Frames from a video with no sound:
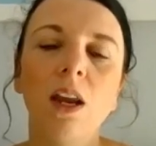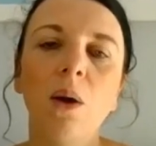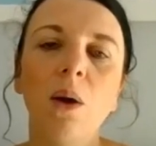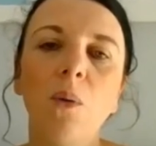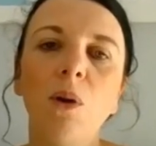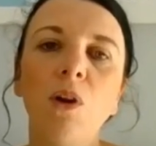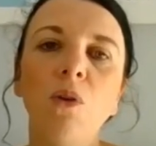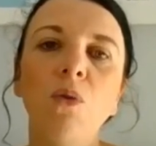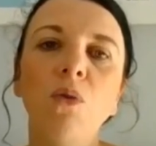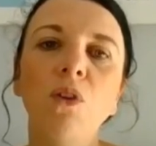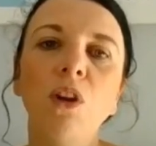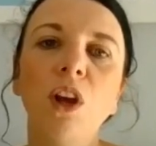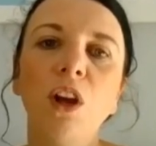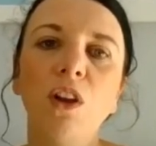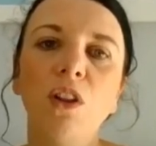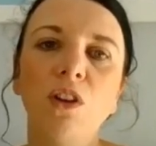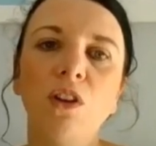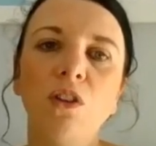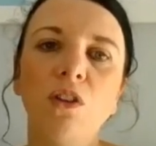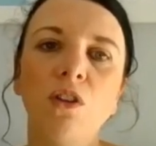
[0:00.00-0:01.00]
Now, we all
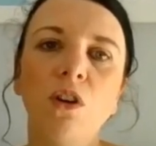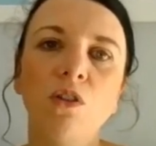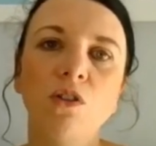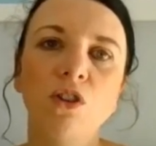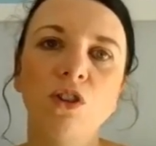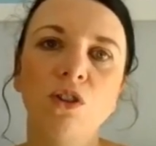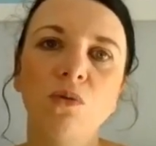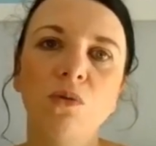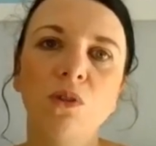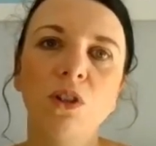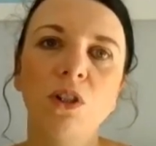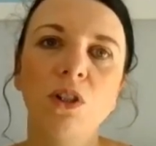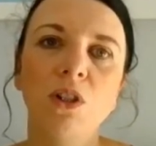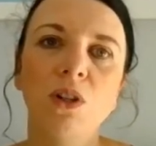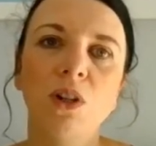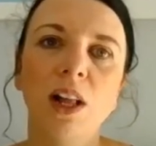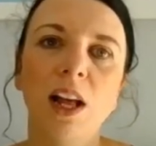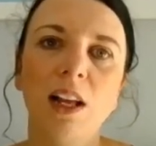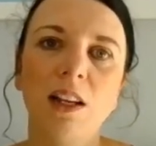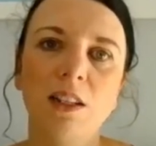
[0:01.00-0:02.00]
know that
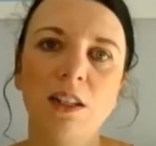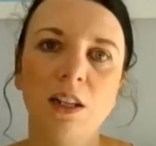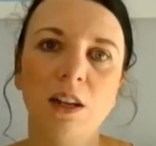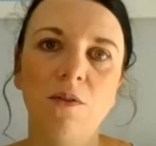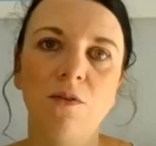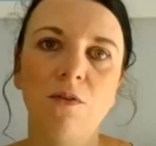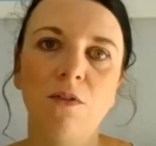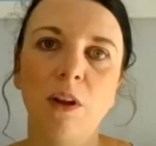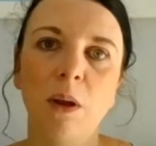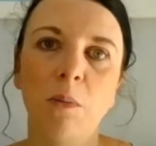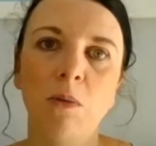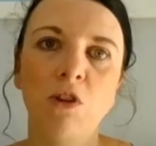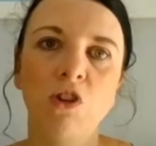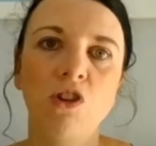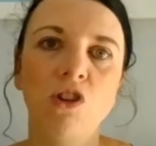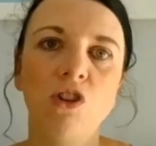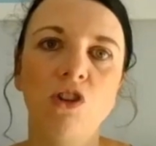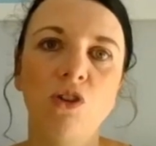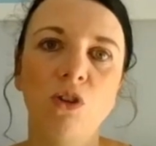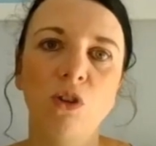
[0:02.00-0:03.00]
non-steroidal
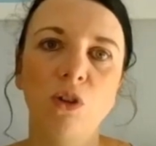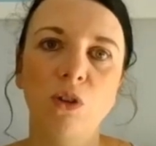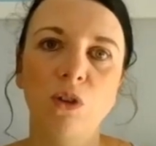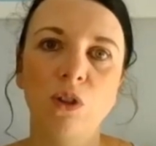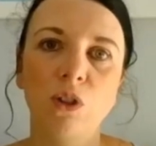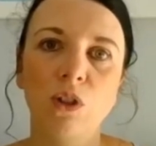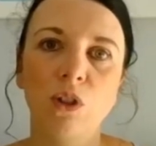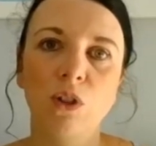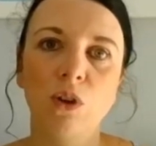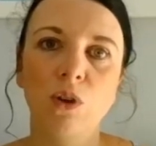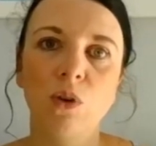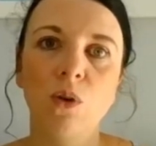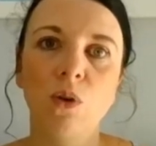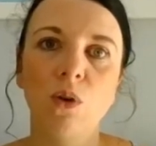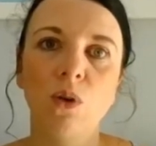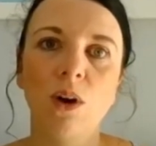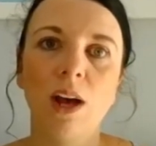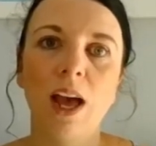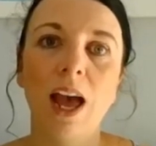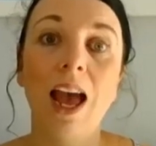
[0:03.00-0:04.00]
anti-inflammatory drugs,
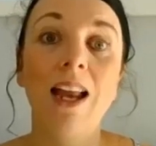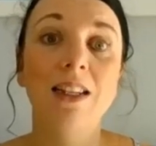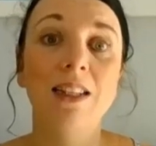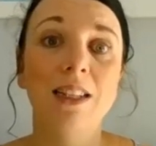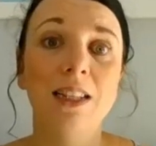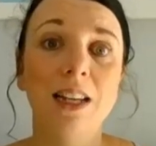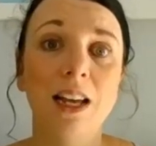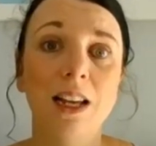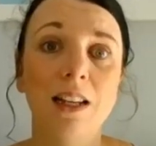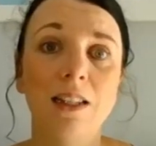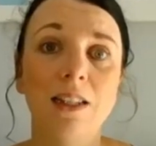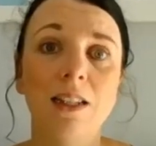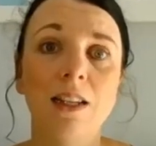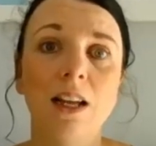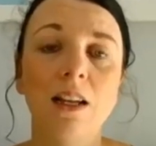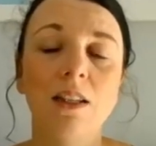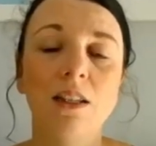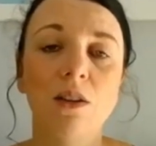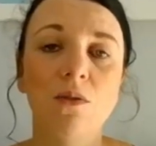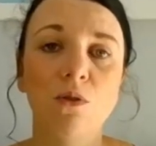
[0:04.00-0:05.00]
or
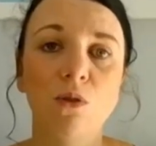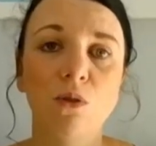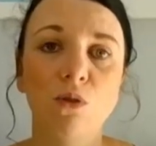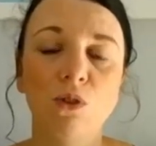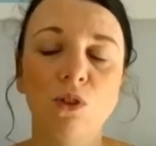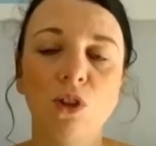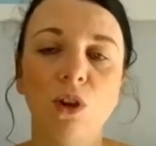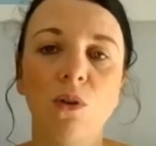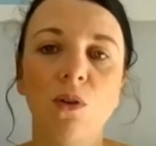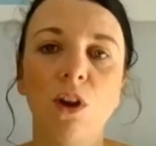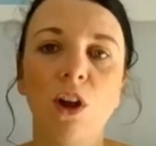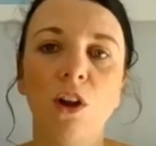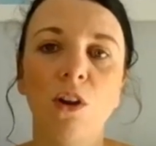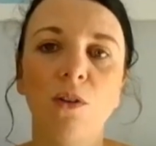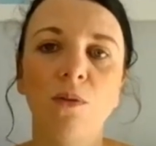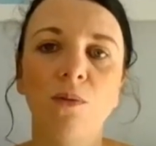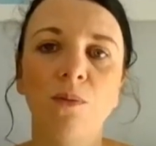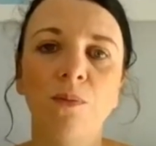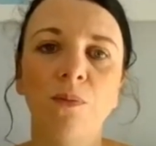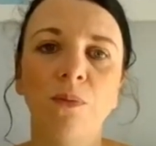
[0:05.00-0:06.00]
NSAIDs as they're also
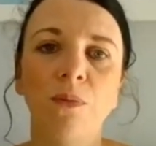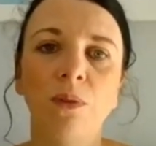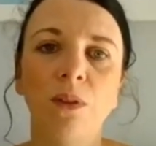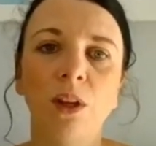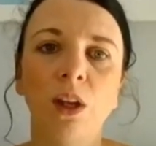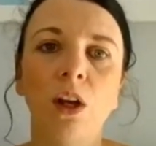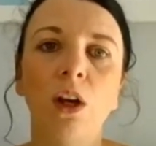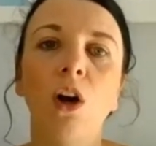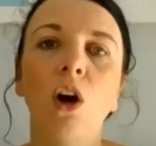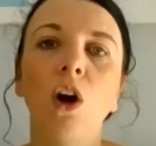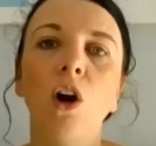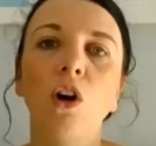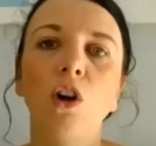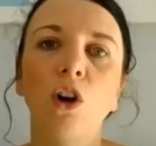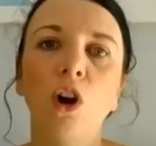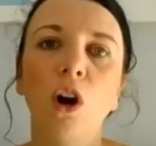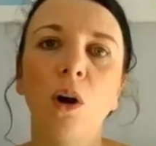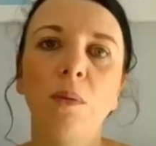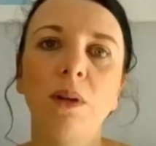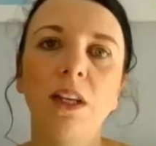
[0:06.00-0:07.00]
known,
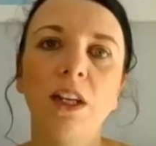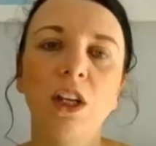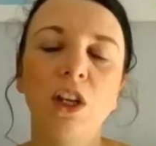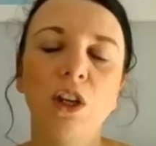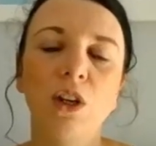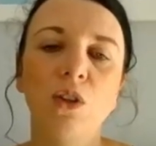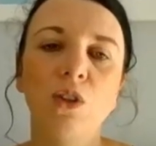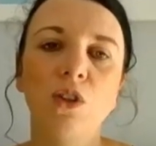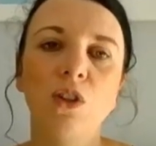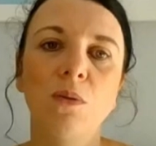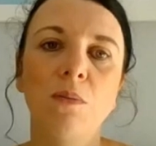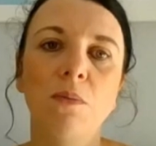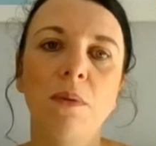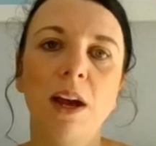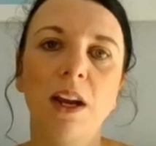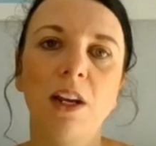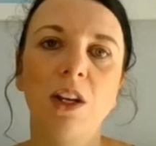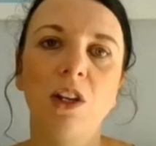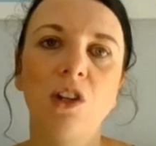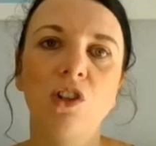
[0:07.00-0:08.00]
are commonly used to
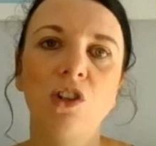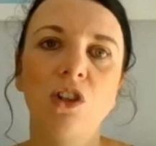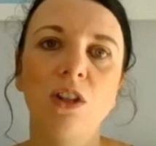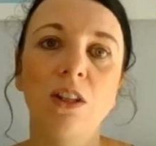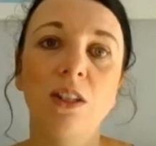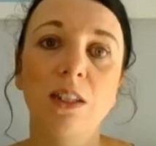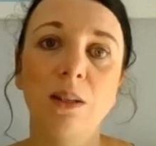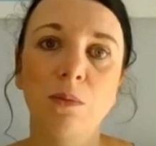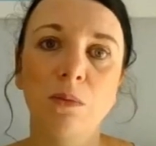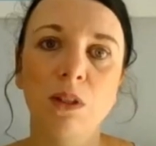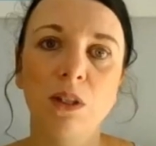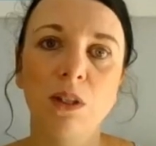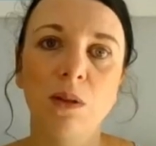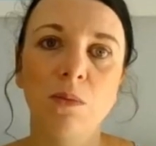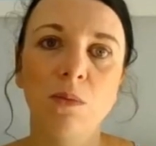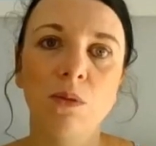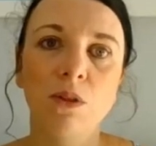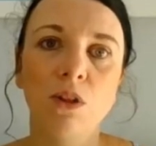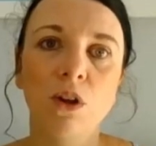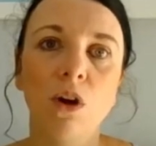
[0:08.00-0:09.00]
manage the
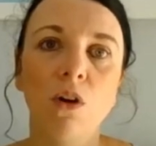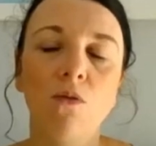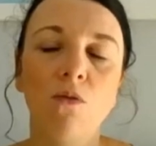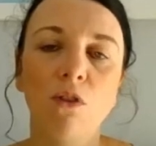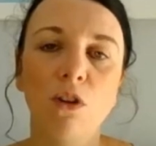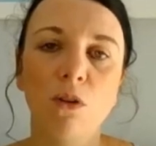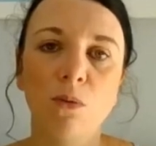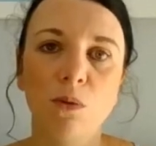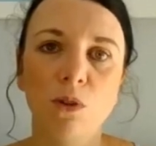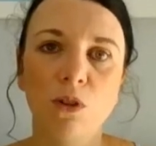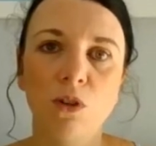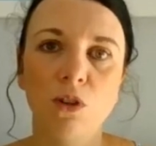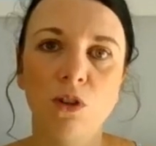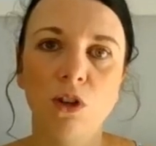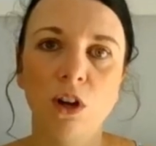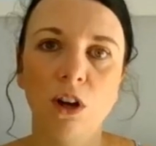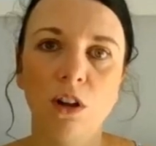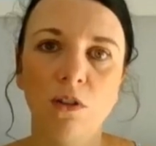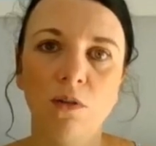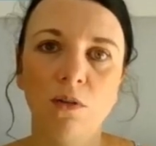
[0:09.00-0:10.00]
symptoms of
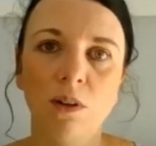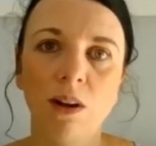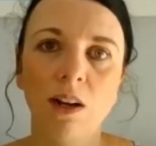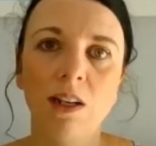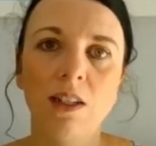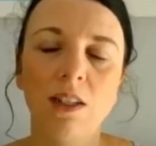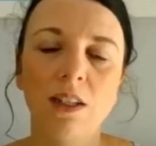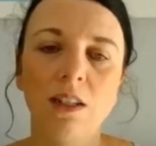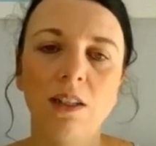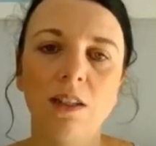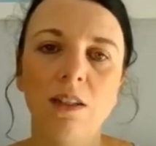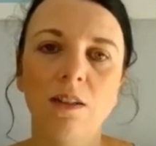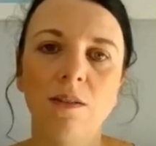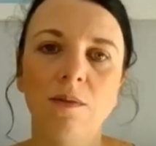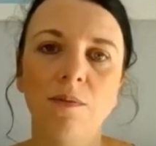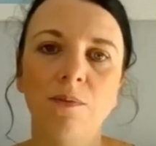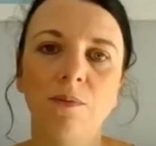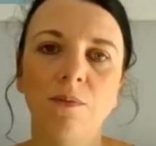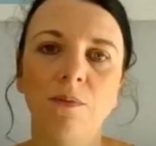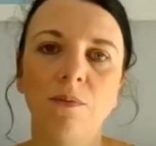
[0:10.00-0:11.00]
rheumatoid
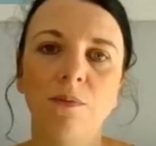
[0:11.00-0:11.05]
arthritis.